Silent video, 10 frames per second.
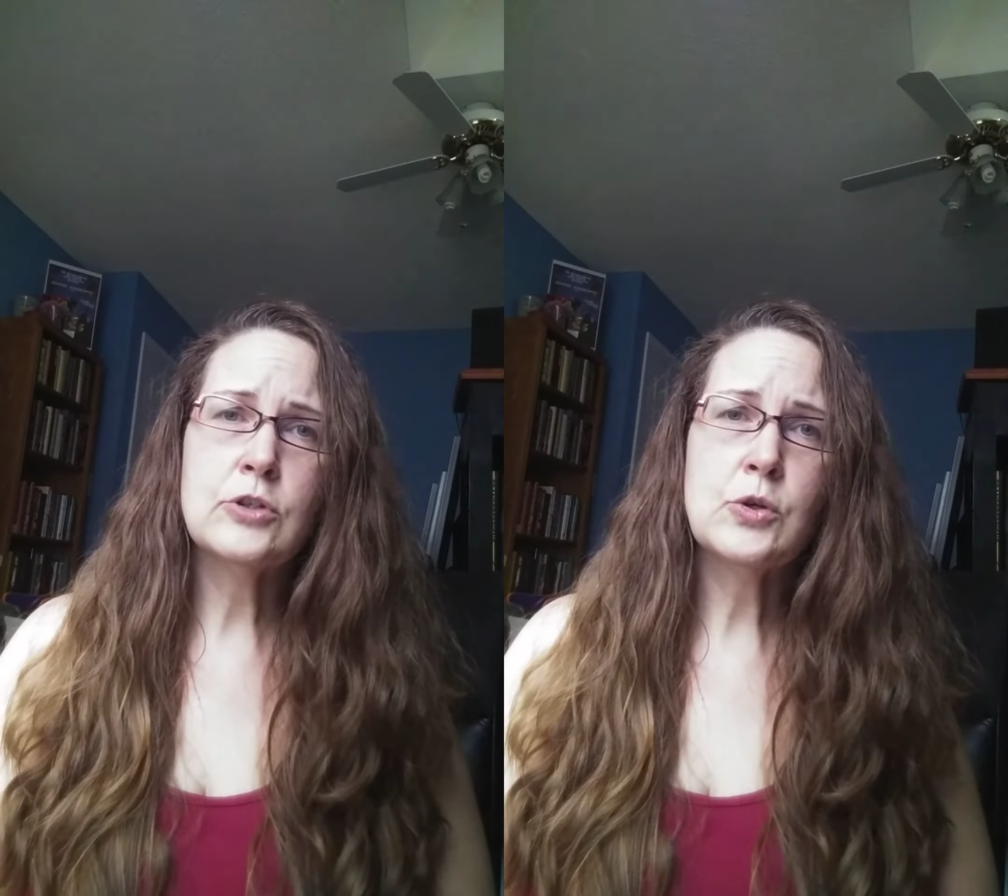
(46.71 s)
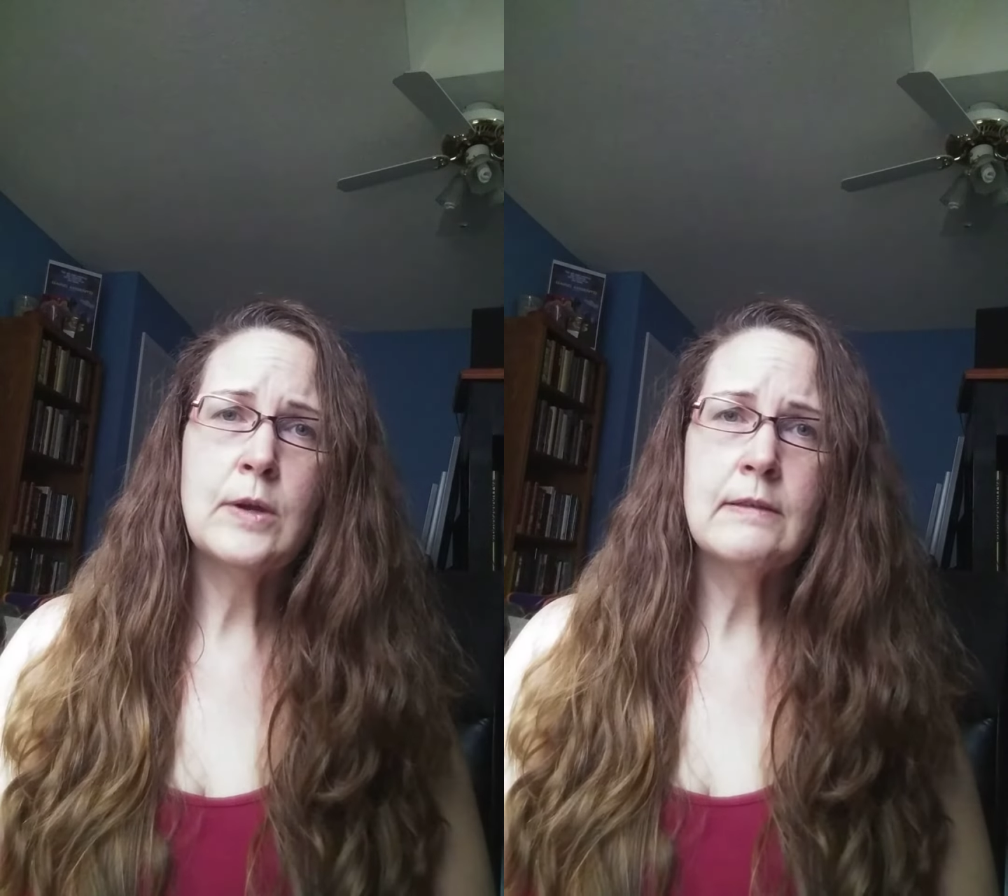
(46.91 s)

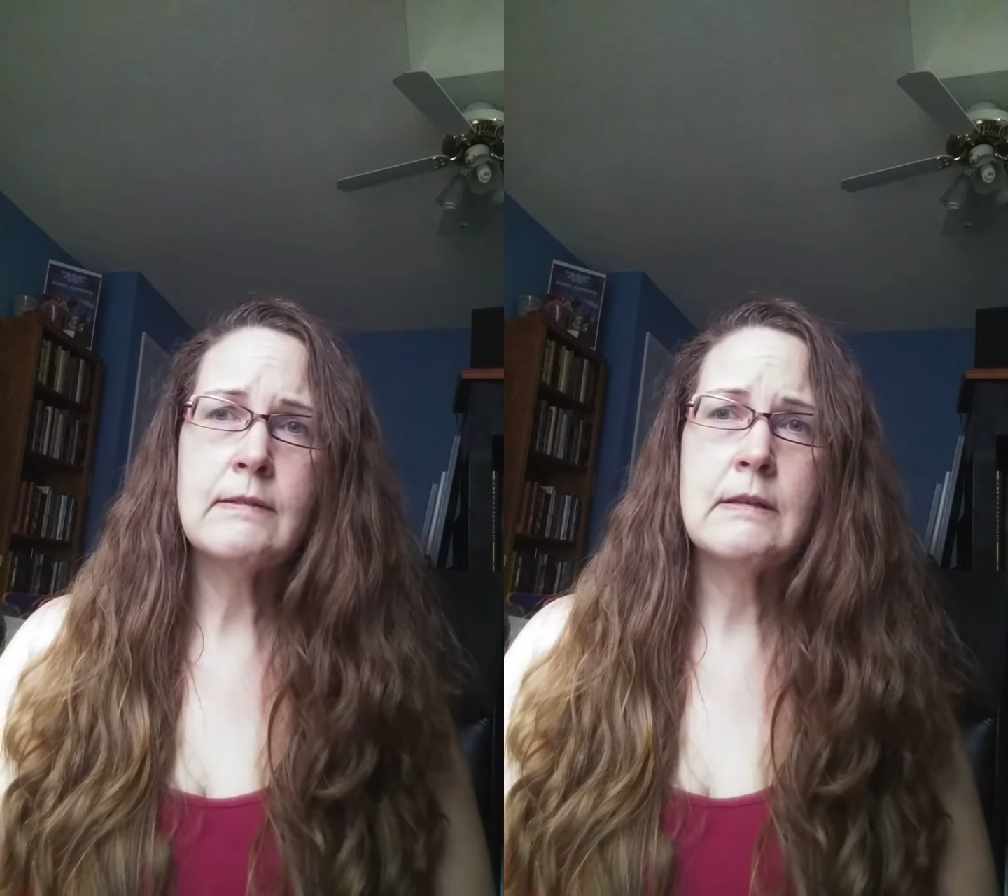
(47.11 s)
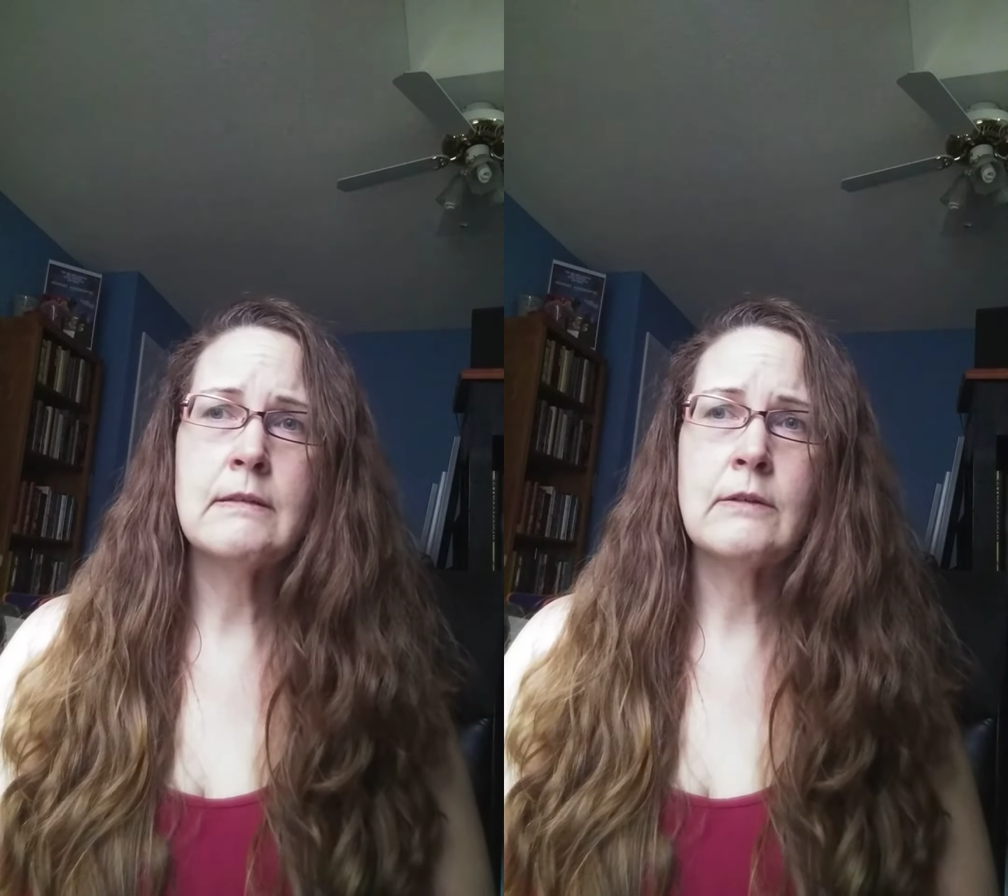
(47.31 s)

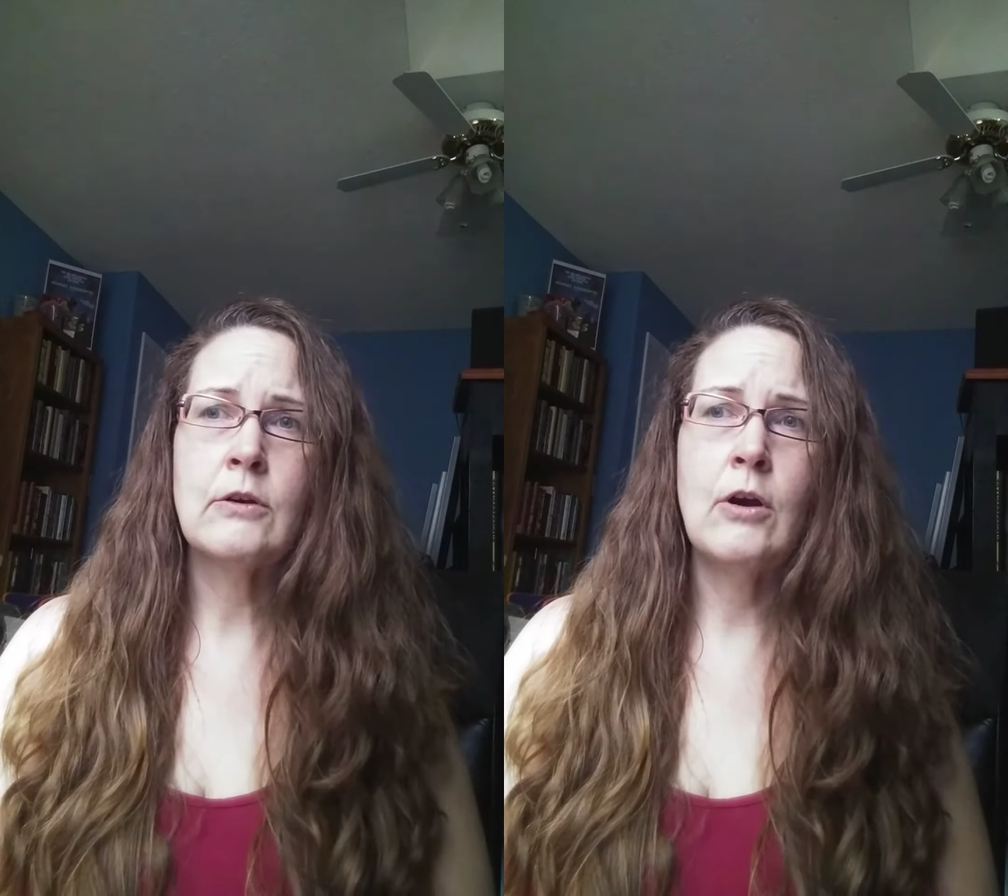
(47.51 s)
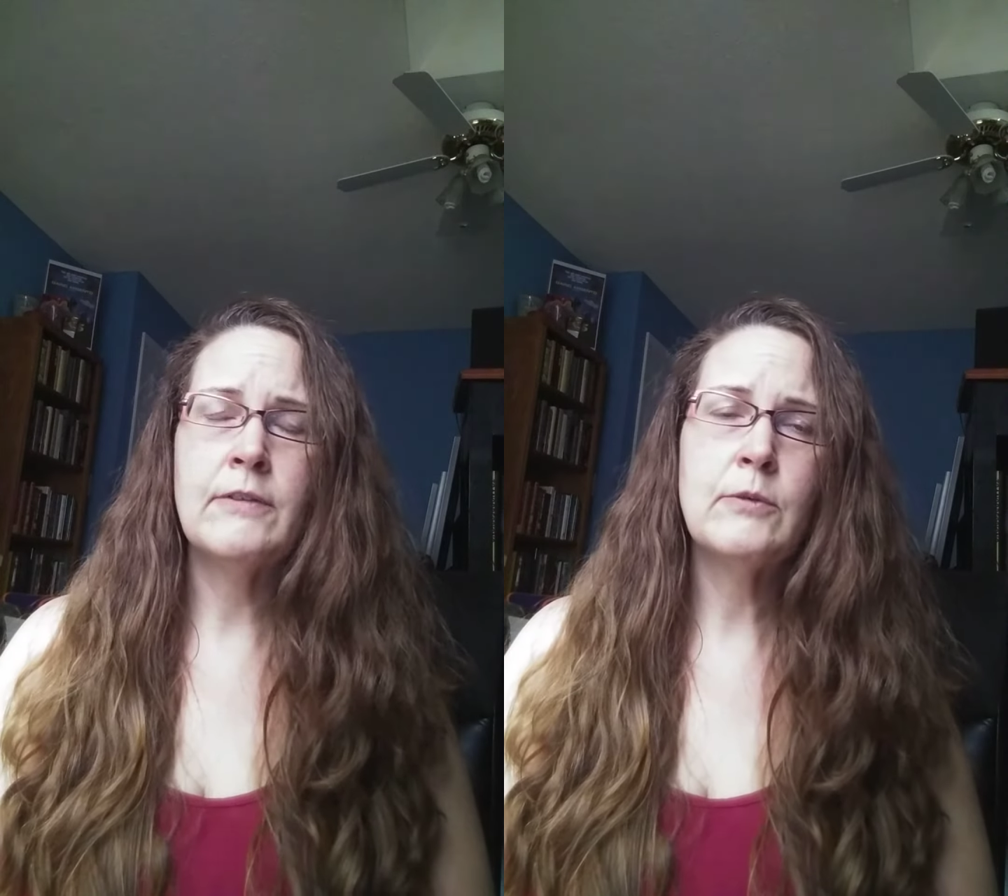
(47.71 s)
choices
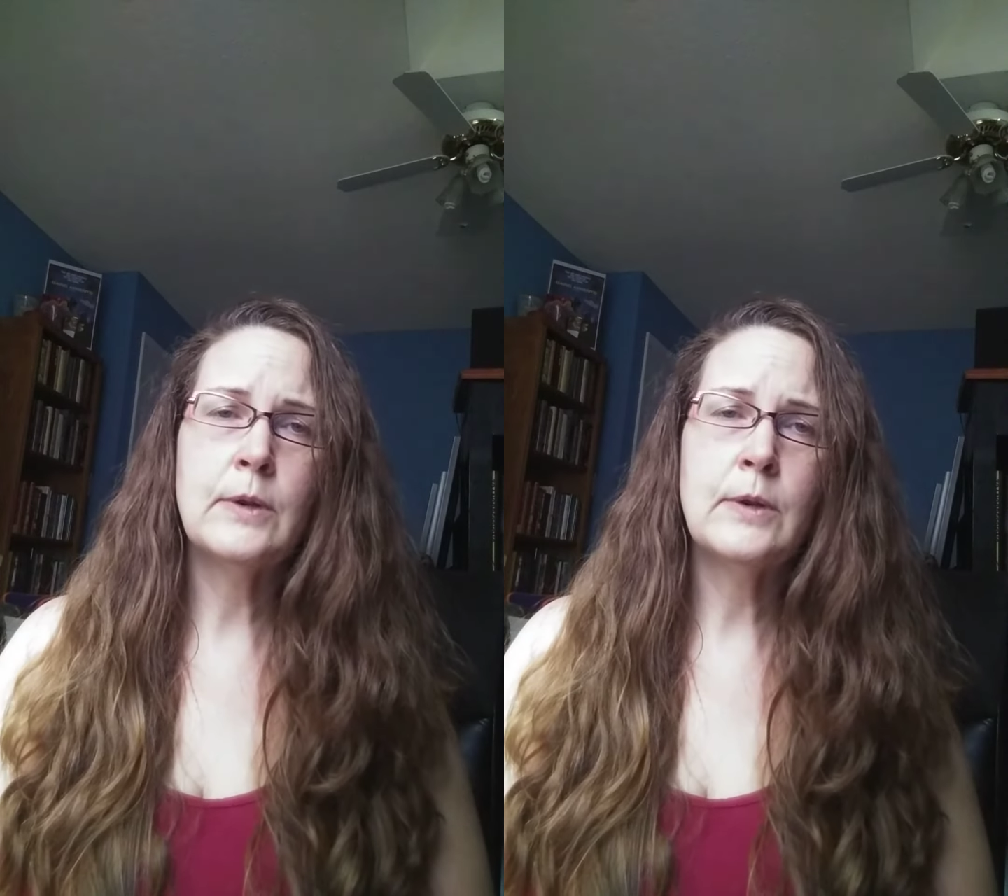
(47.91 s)
are also